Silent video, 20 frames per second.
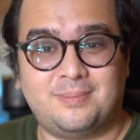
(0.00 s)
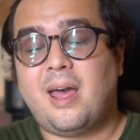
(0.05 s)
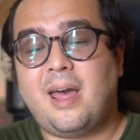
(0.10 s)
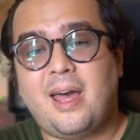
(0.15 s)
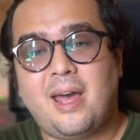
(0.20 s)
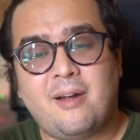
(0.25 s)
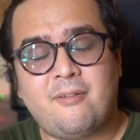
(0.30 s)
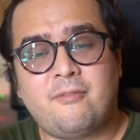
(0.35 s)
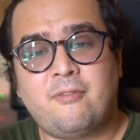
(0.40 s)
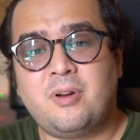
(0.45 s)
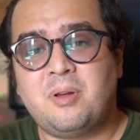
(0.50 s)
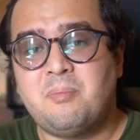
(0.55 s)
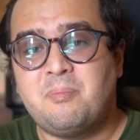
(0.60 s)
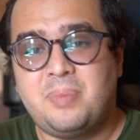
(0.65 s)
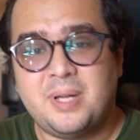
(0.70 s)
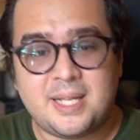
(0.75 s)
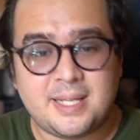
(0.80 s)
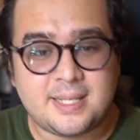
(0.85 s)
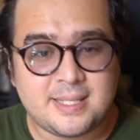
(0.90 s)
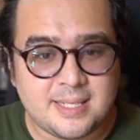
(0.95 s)
Every
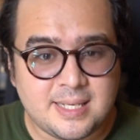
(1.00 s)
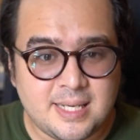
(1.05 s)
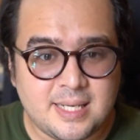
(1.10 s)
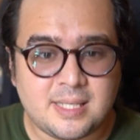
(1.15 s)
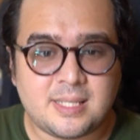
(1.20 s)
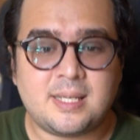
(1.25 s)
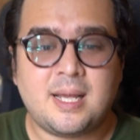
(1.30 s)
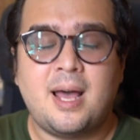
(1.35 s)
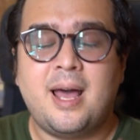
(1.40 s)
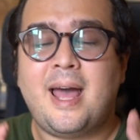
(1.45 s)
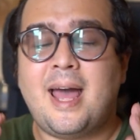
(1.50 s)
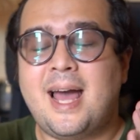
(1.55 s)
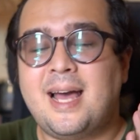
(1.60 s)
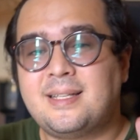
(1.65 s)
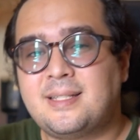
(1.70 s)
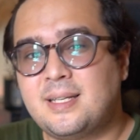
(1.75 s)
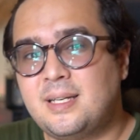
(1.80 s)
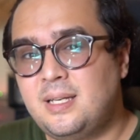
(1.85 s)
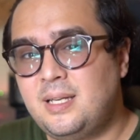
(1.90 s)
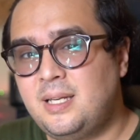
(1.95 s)
business has
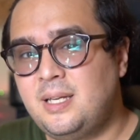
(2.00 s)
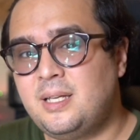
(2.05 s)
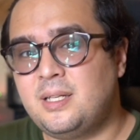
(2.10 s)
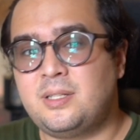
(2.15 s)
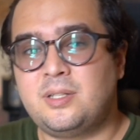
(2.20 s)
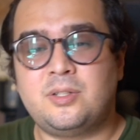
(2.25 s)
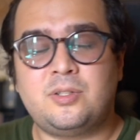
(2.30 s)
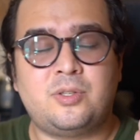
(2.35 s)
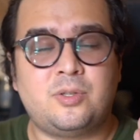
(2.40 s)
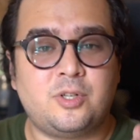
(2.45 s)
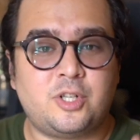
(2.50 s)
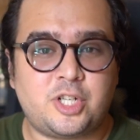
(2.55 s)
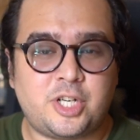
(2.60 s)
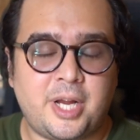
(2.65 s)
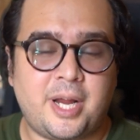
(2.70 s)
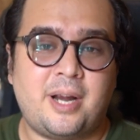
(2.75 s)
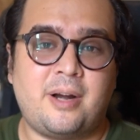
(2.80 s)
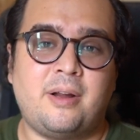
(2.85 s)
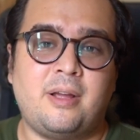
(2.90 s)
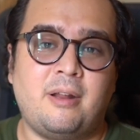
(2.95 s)
a need to
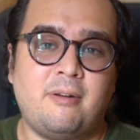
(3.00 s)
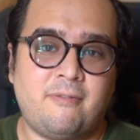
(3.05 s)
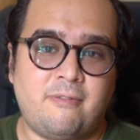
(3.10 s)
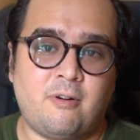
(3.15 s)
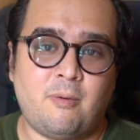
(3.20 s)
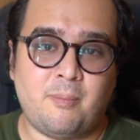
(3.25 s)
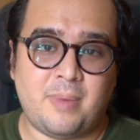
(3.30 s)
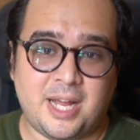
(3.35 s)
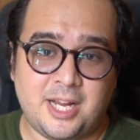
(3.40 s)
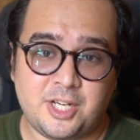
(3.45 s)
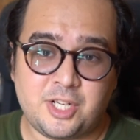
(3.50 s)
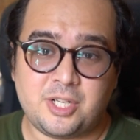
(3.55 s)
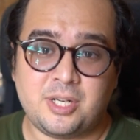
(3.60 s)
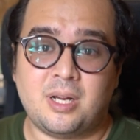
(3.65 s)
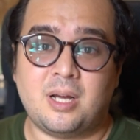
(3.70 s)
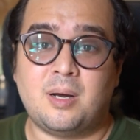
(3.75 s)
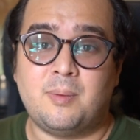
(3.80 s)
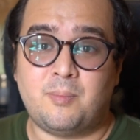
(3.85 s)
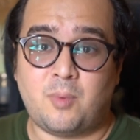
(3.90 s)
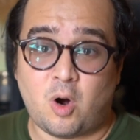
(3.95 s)
share information
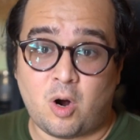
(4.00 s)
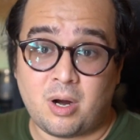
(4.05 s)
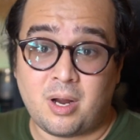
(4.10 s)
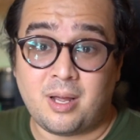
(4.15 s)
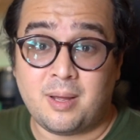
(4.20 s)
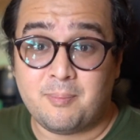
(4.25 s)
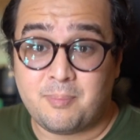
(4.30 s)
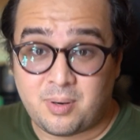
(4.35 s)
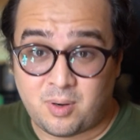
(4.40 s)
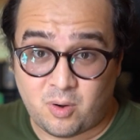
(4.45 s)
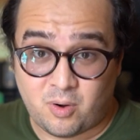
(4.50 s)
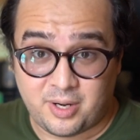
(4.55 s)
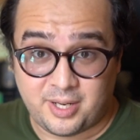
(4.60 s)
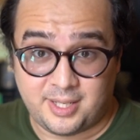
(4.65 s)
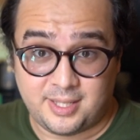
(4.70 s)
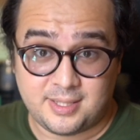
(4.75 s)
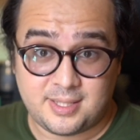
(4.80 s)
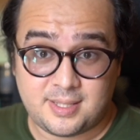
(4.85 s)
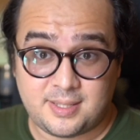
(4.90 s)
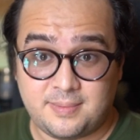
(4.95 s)
among
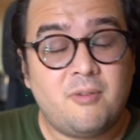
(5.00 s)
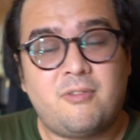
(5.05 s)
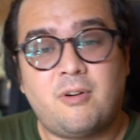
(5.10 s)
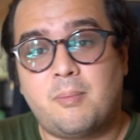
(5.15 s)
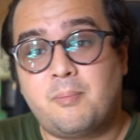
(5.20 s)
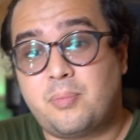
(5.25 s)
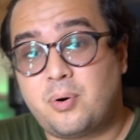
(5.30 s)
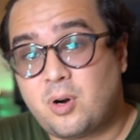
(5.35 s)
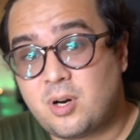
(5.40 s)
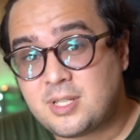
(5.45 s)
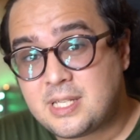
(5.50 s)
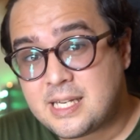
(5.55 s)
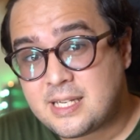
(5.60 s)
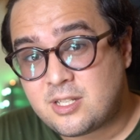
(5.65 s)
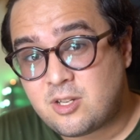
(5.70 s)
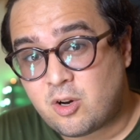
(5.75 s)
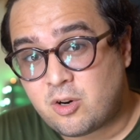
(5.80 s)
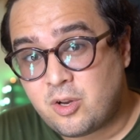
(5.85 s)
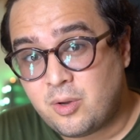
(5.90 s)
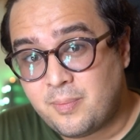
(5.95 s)
employees. From process
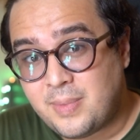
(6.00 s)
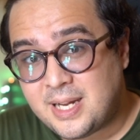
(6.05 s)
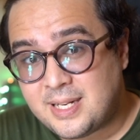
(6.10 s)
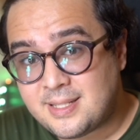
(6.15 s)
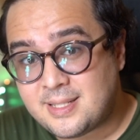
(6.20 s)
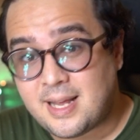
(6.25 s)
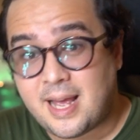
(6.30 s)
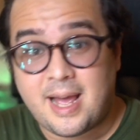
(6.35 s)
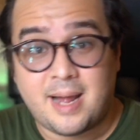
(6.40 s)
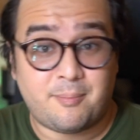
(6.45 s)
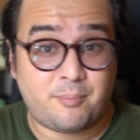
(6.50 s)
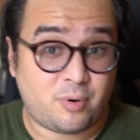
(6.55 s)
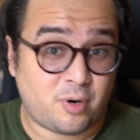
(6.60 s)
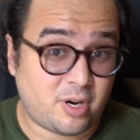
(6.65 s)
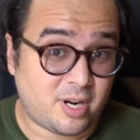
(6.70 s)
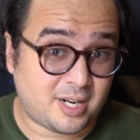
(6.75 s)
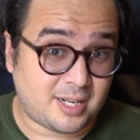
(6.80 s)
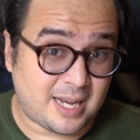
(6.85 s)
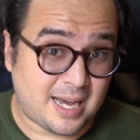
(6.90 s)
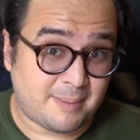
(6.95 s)
documents and
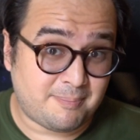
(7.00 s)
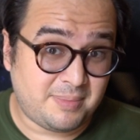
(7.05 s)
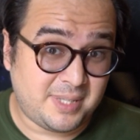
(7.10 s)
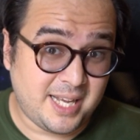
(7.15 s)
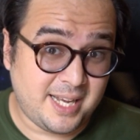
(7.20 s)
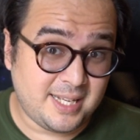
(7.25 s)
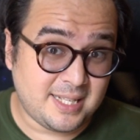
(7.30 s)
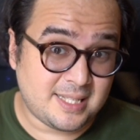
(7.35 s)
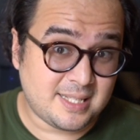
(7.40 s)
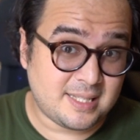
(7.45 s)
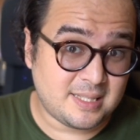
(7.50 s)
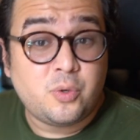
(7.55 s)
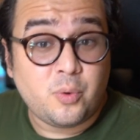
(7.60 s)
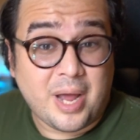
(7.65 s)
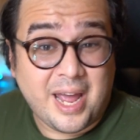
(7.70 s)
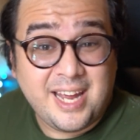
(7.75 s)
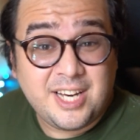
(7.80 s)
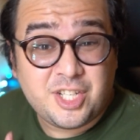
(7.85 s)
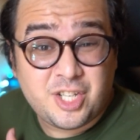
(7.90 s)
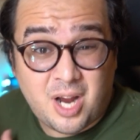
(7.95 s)
product updates to
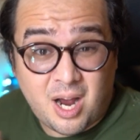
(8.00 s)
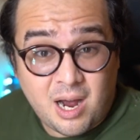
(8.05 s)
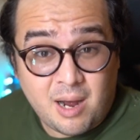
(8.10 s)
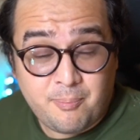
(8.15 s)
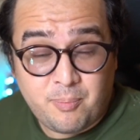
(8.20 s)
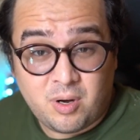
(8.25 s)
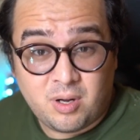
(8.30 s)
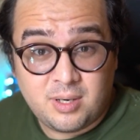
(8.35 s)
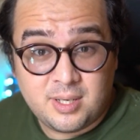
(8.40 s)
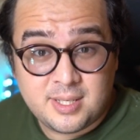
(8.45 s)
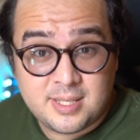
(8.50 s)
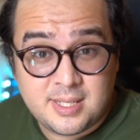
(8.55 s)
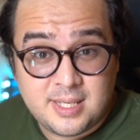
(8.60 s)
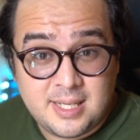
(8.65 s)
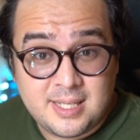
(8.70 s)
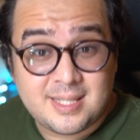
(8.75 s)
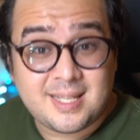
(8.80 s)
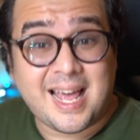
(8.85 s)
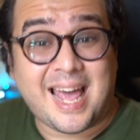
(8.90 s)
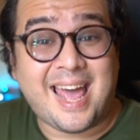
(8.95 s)
HR
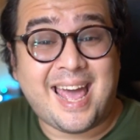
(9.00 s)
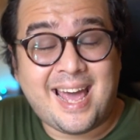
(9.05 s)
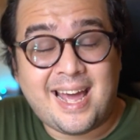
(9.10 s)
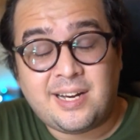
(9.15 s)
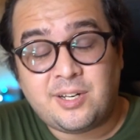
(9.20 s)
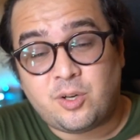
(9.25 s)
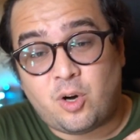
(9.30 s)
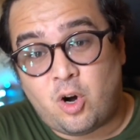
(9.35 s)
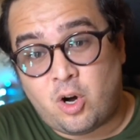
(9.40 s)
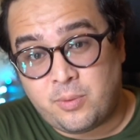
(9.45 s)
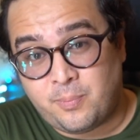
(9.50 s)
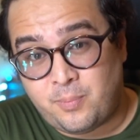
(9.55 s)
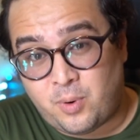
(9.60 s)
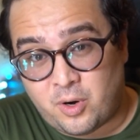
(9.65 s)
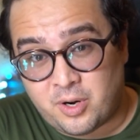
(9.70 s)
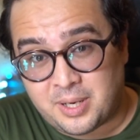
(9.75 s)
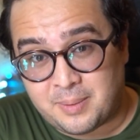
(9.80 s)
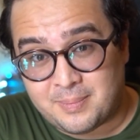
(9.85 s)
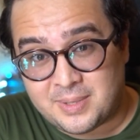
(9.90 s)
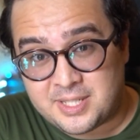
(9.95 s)
policies and
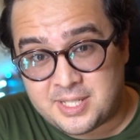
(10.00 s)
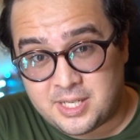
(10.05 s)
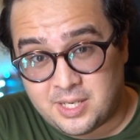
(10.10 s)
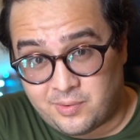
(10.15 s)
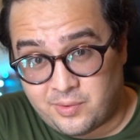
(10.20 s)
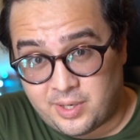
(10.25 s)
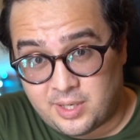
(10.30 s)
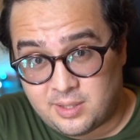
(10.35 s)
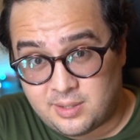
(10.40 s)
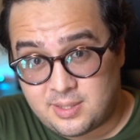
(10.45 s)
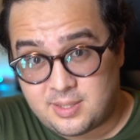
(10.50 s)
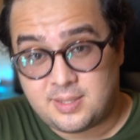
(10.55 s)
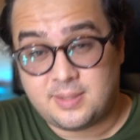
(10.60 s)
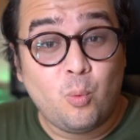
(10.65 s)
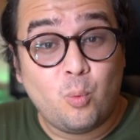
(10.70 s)
onboarding materials.